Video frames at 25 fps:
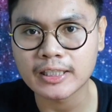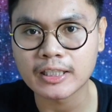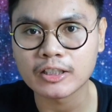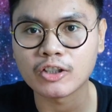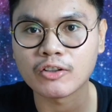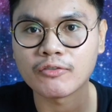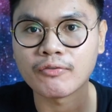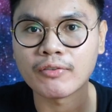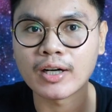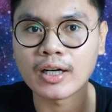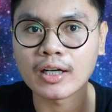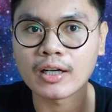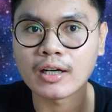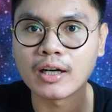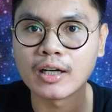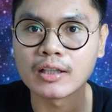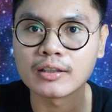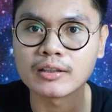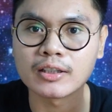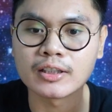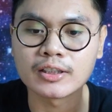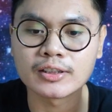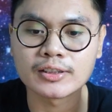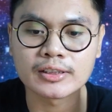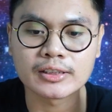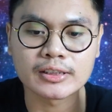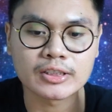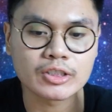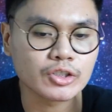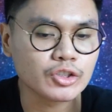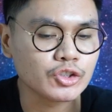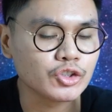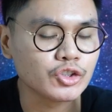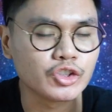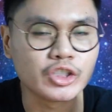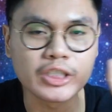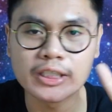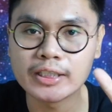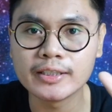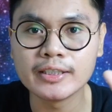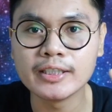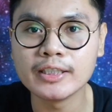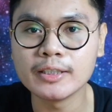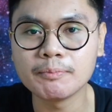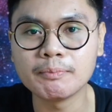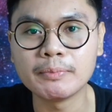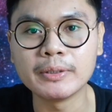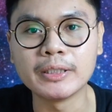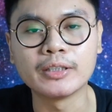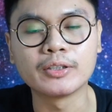of our country's
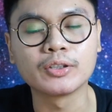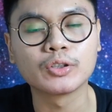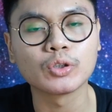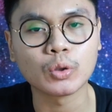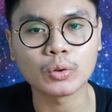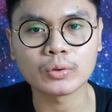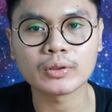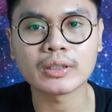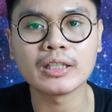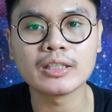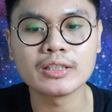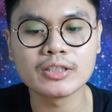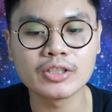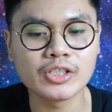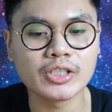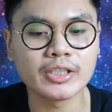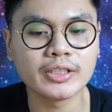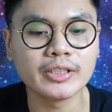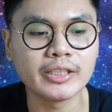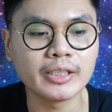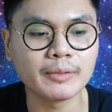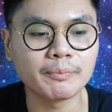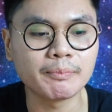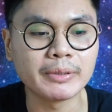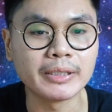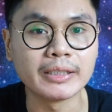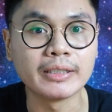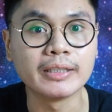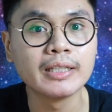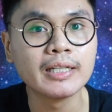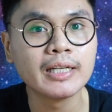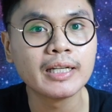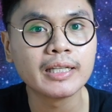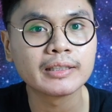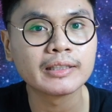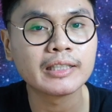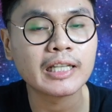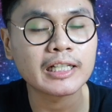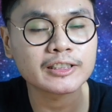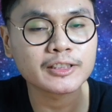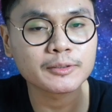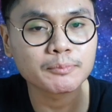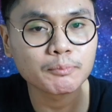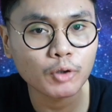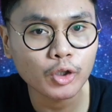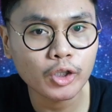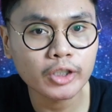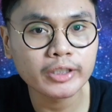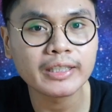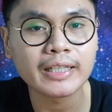GDP, total GDP. That's
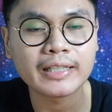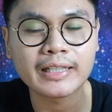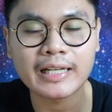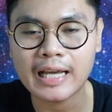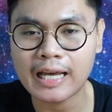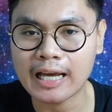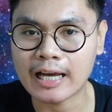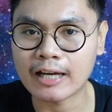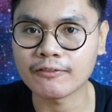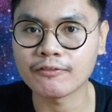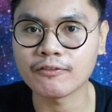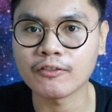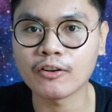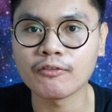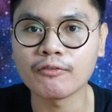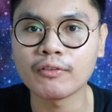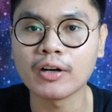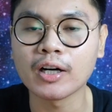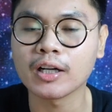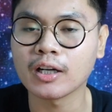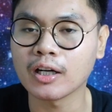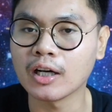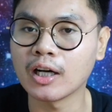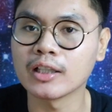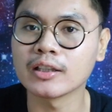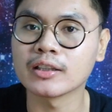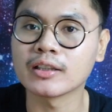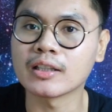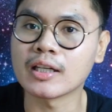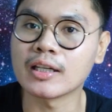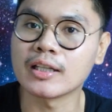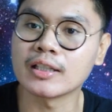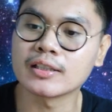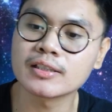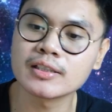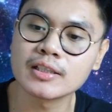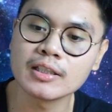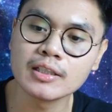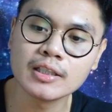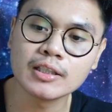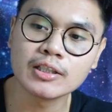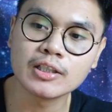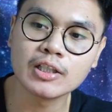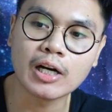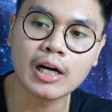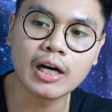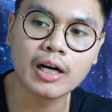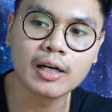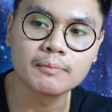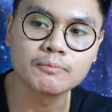more than half of our country's
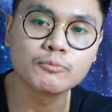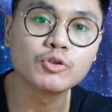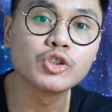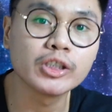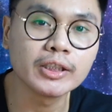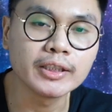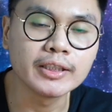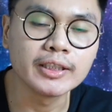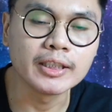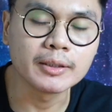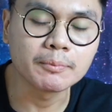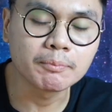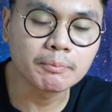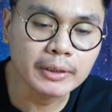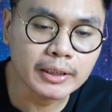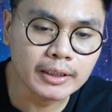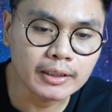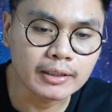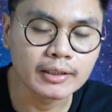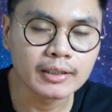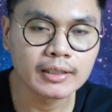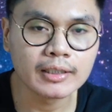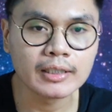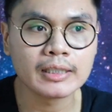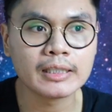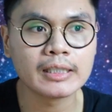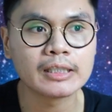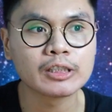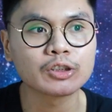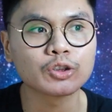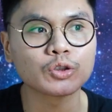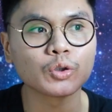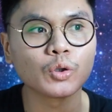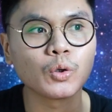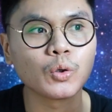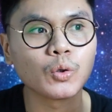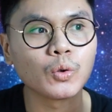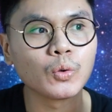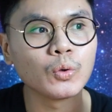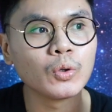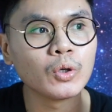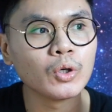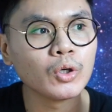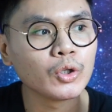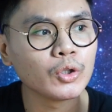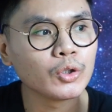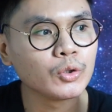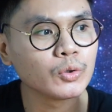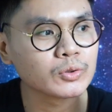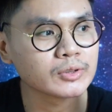GDP. So,
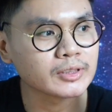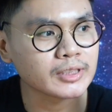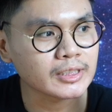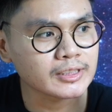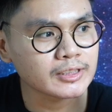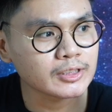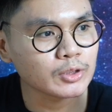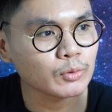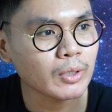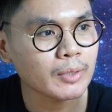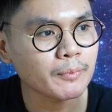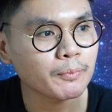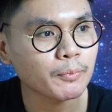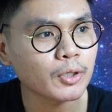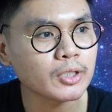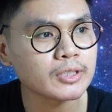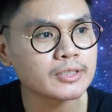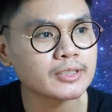yung 61.6%